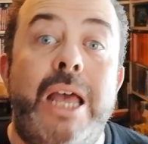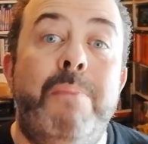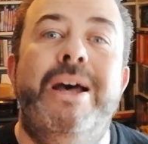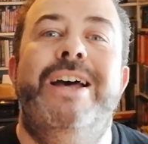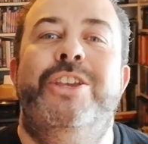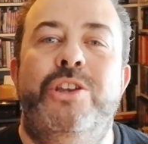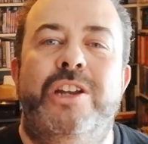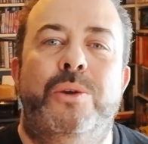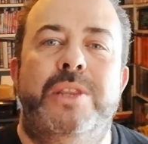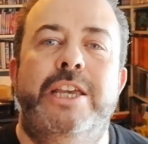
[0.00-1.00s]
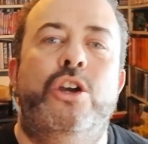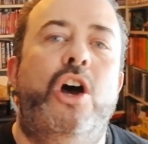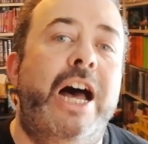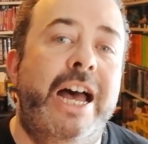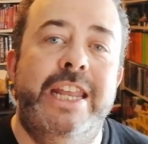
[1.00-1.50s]
but you know, they got
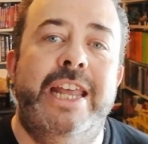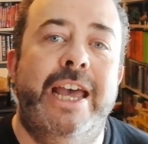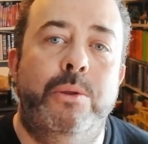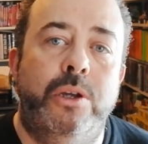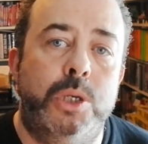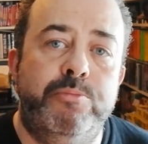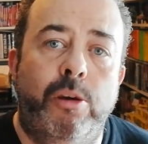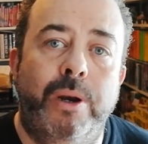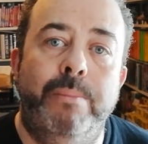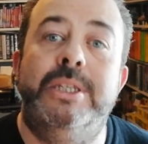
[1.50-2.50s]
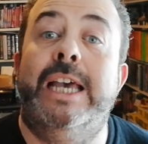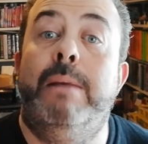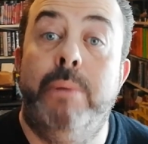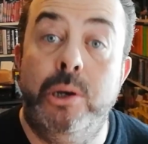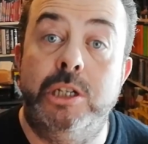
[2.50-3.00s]
ironed out, those problems,
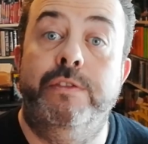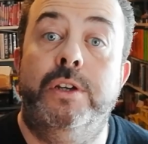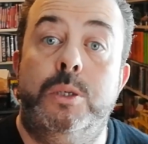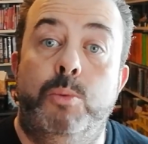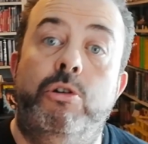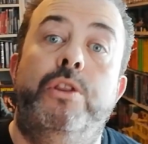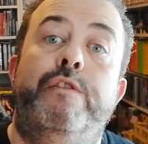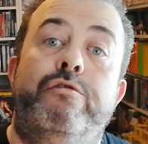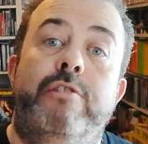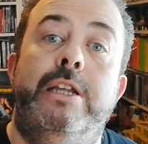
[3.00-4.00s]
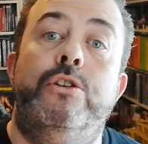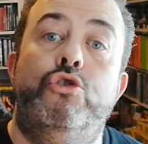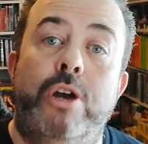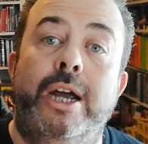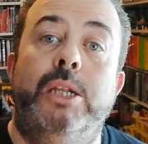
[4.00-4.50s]
and most of us were on the free
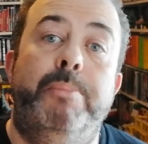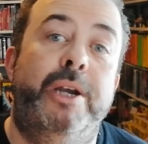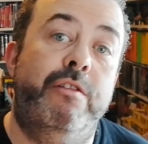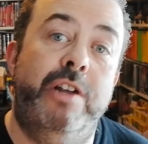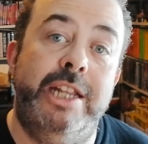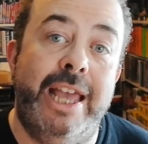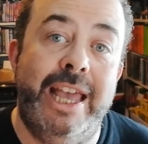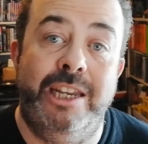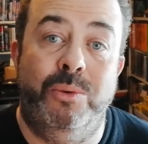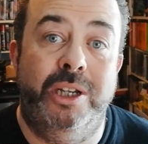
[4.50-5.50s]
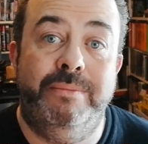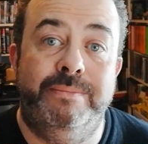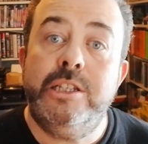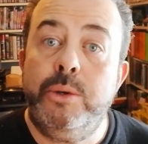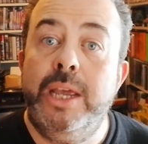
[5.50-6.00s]
trial period anyway.
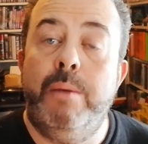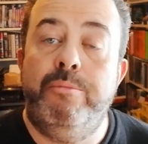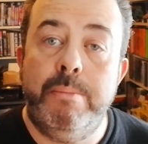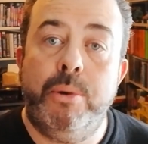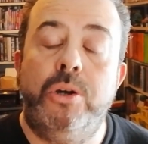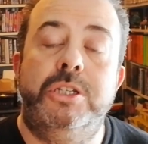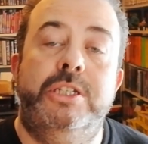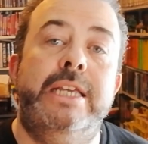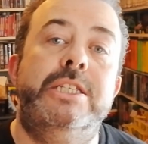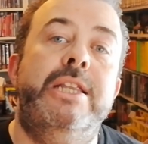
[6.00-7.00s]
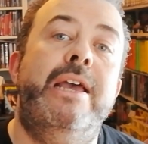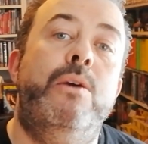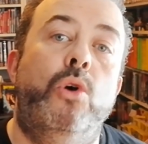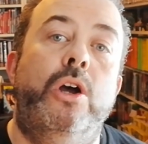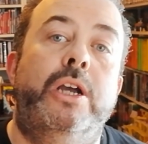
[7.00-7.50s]
So yeah, Britbox does now
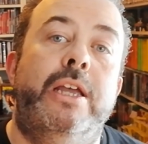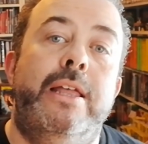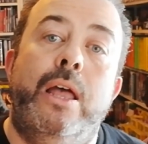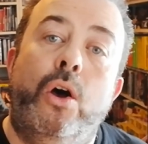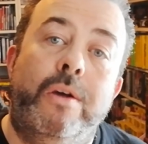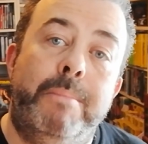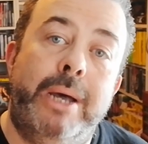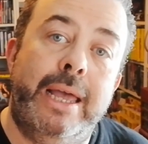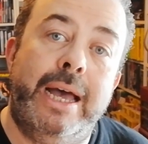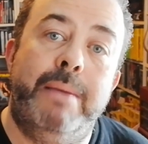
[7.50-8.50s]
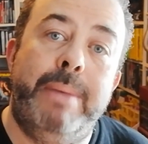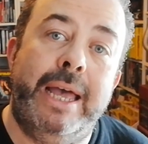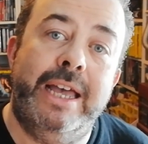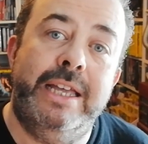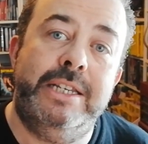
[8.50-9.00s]
work on my
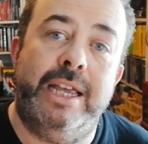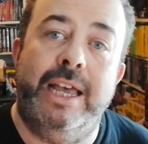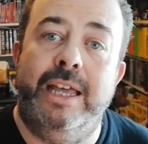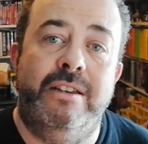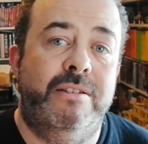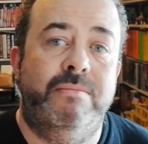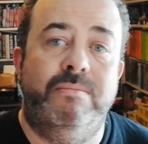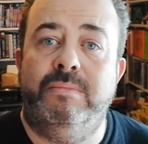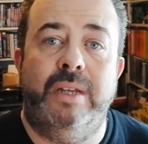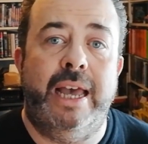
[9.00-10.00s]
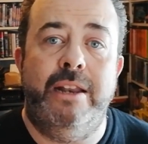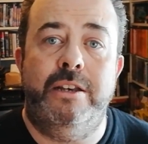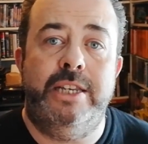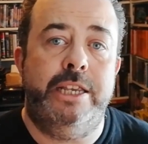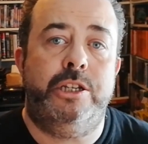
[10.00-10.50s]
iPad and
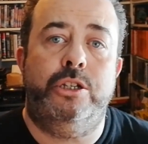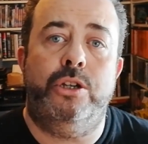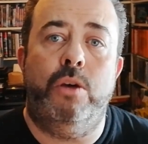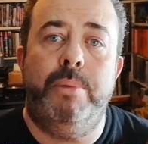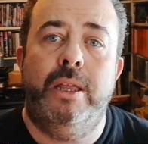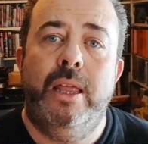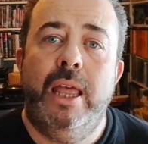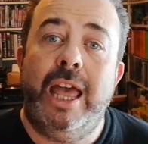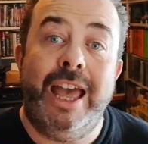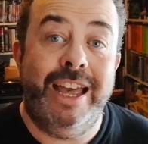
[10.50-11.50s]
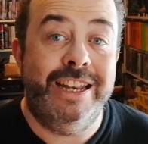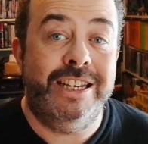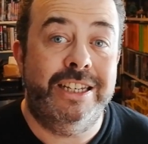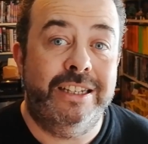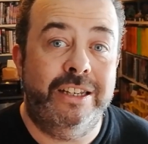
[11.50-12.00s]
desktop,
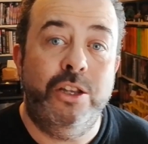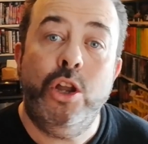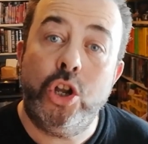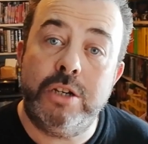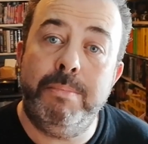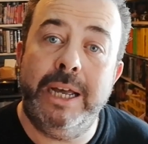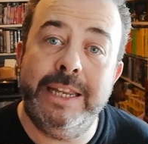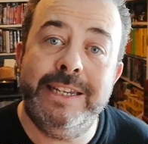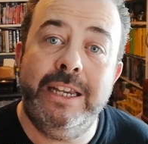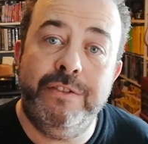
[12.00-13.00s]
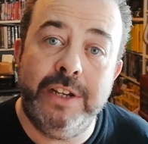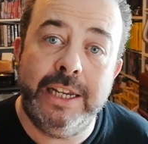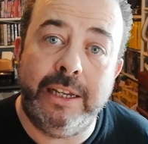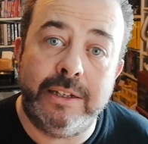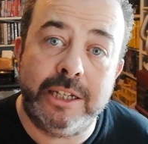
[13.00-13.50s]
and not my
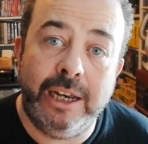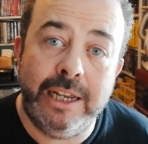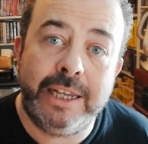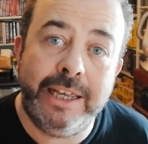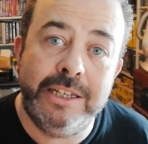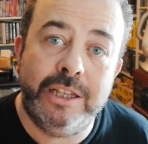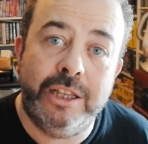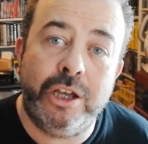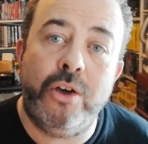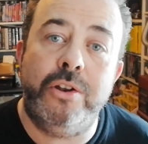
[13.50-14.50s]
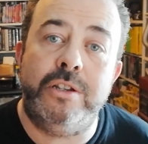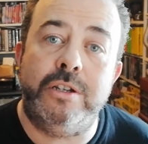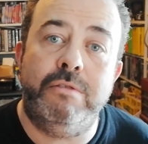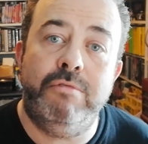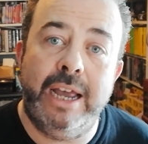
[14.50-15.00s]
TV. So let's get into the
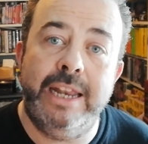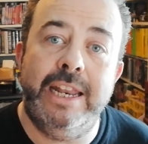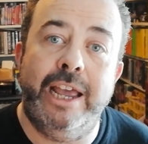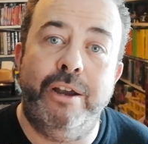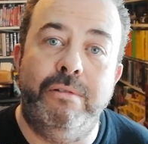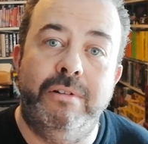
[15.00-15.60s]
cons right now.